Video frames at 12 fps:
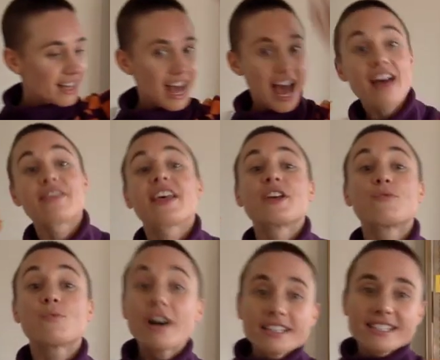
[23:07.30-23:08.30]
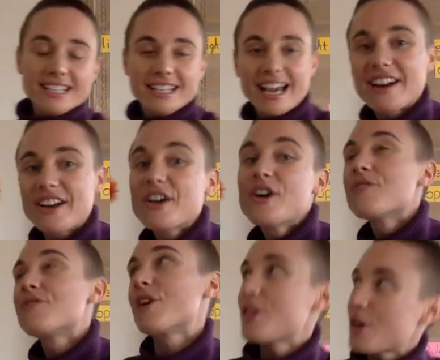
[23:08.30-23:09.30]
And then once again,
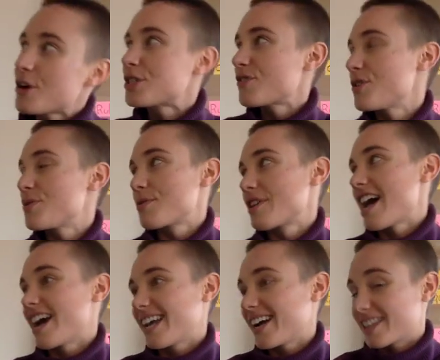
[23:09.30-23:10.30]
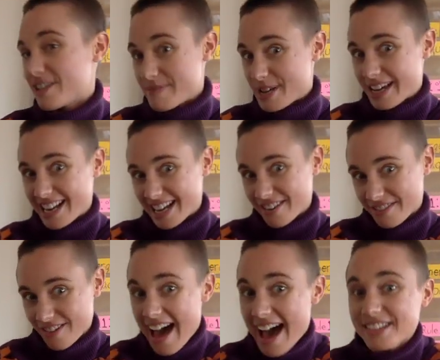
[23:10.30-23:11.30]
for those of you who are not here at the beginning of
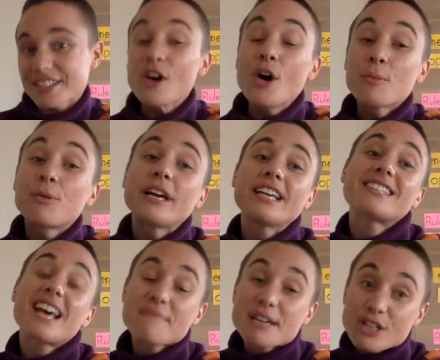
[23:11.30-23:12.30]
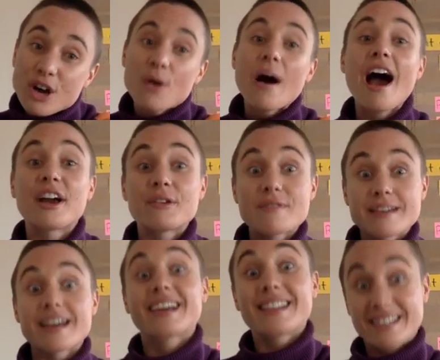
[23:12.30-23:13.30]
class, please let me know how you
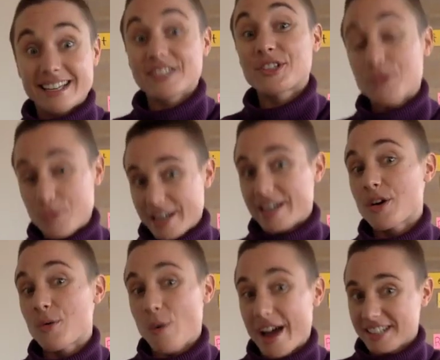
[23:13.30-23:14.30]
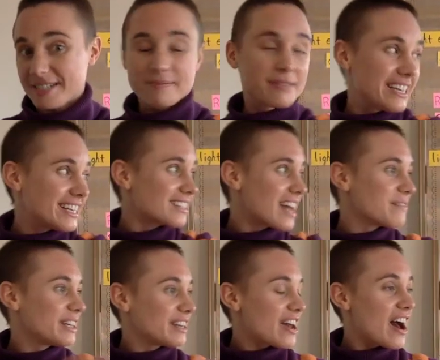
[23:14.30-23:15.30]
think this week went. Please let
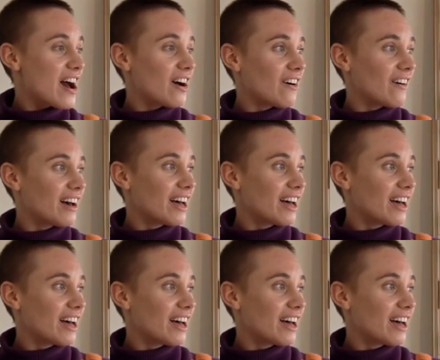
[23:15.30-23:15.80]
me know